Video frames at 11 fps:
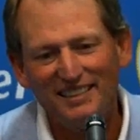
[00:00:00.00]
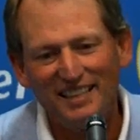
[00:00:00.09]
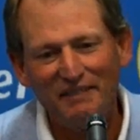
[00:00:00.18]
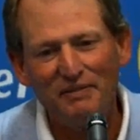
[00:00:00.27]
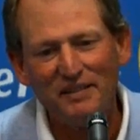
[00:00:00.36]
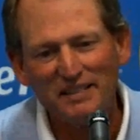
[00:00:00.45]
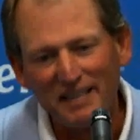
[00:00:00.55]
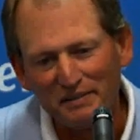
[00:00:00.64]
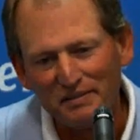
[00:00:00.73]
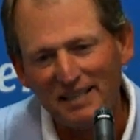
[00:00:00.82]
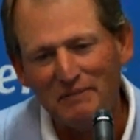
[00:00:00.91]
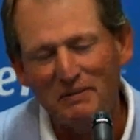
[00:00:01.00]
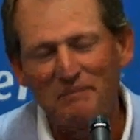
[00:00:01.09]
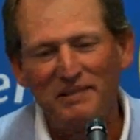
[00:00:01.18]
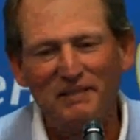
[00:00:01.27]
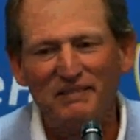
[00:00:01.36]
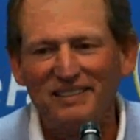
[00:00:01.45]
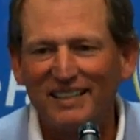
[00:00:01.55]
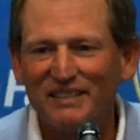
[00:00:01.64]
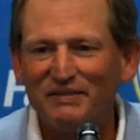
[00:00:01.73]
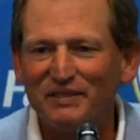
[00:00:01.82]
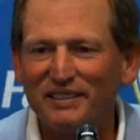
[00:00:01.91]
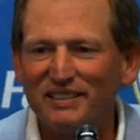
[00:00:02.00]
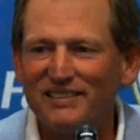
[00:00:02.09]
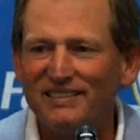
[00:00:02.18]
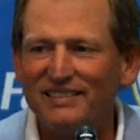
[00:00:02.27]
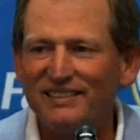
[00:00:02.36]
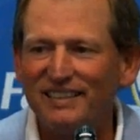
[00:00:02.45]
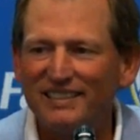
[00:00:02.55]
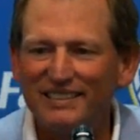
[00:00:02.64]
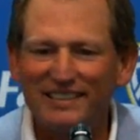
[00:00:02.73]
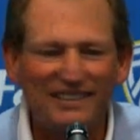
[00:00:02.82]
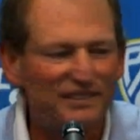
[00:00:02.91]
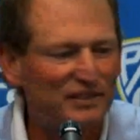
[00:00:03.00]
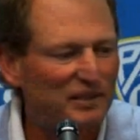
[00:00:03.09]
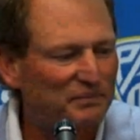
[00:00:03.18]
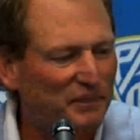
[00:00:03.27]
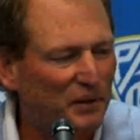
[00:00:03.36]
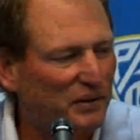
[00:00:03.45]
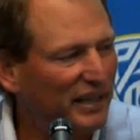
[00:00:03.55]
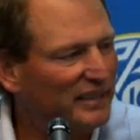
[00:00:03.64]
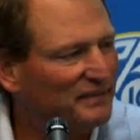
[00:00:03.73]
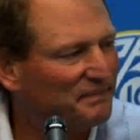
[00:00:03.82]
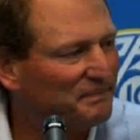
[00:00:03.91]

They've stayed with me over the last few years, and so I'm okay.